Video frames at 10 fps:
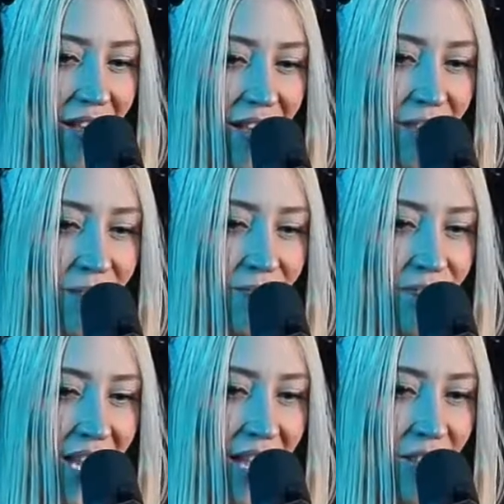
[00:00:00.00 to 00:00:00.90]
And
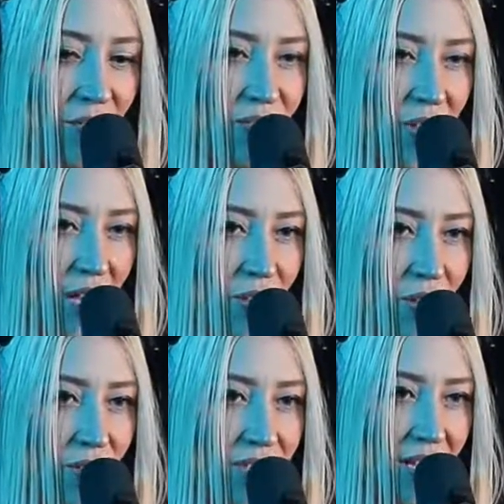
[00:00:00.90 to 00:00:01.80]

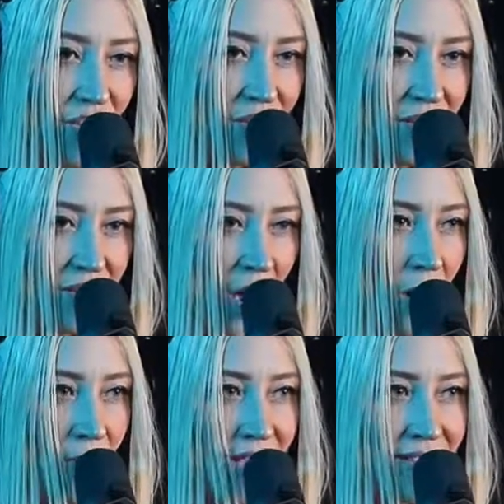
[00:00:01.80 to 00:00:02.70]
those sessions
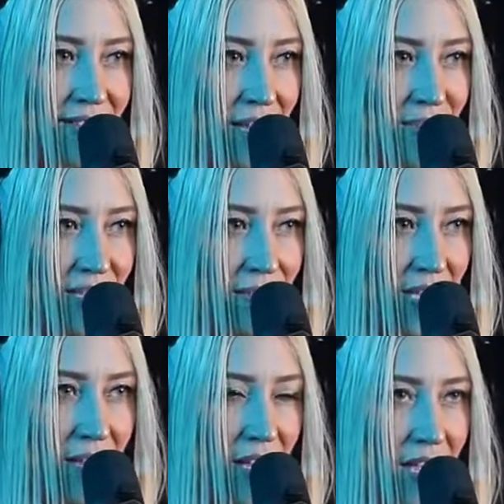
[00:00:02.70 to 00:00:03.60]
always seem to
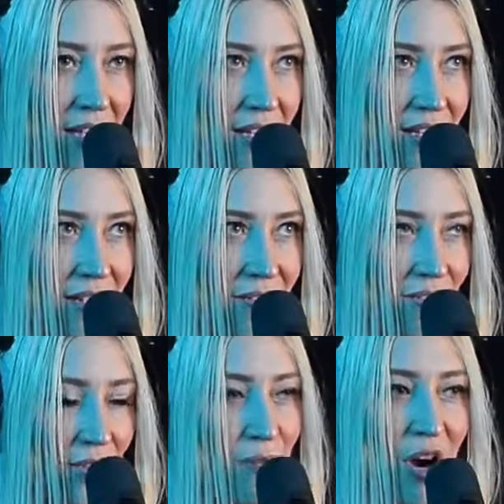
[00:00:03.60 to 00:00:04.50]
be like
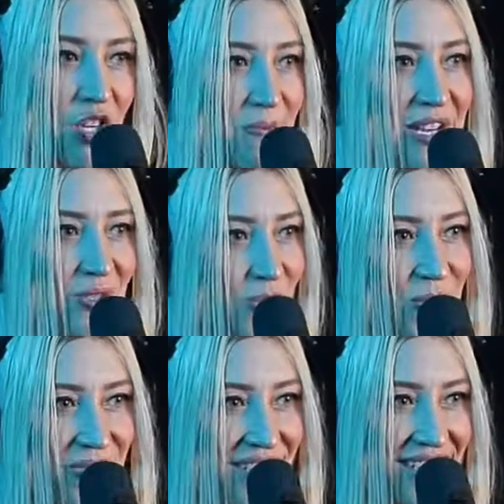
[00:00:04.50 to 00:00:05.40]
really
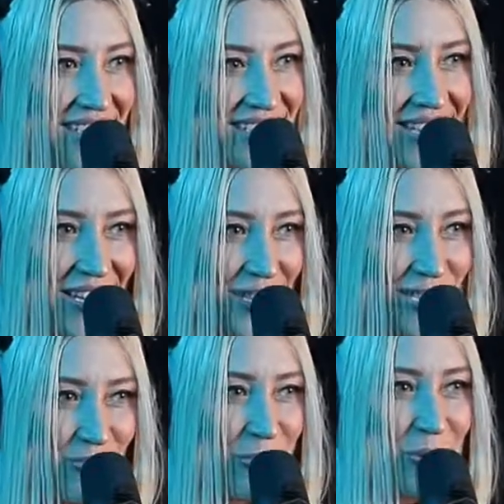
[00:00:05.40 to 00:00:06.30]
monumental because it's like an
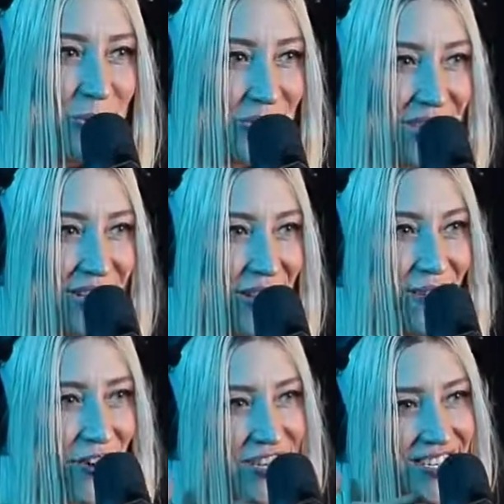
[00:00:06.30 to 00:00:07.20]
explosion
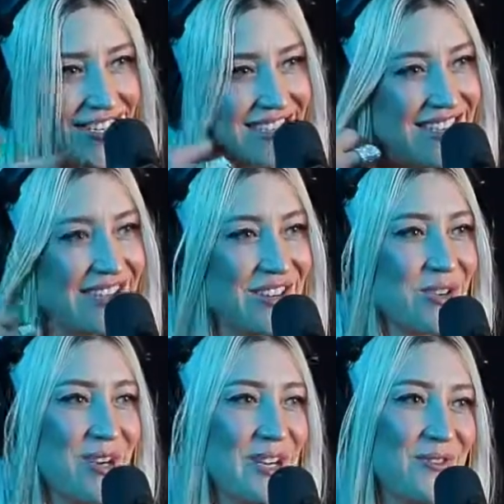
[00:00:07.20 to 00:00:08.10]
of artistic
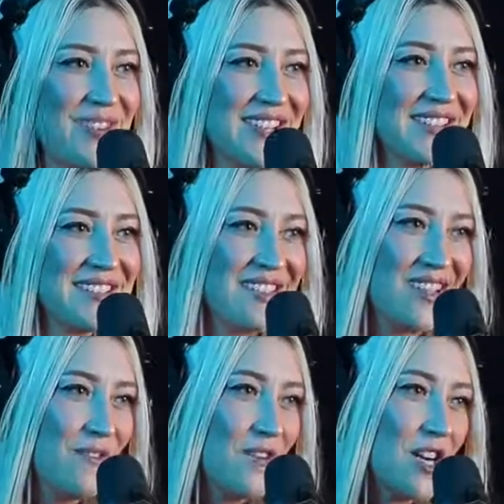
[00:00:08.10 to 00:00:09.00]
creativeness
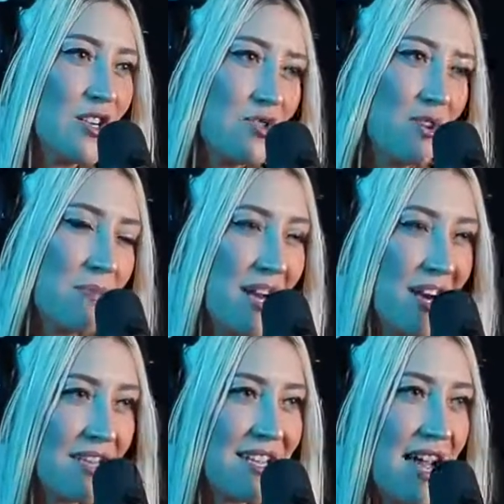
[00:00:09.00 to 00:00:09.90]
in a very short
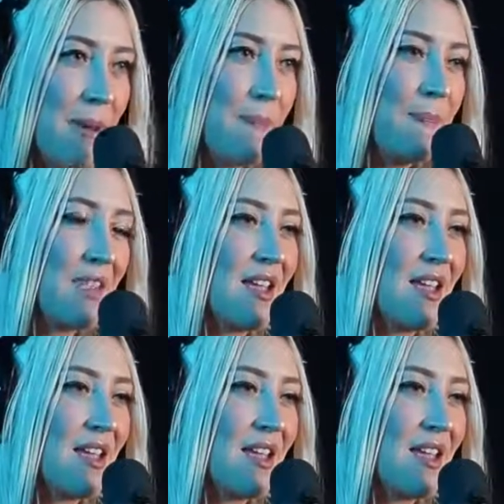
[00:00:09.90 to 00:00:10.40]
period of time.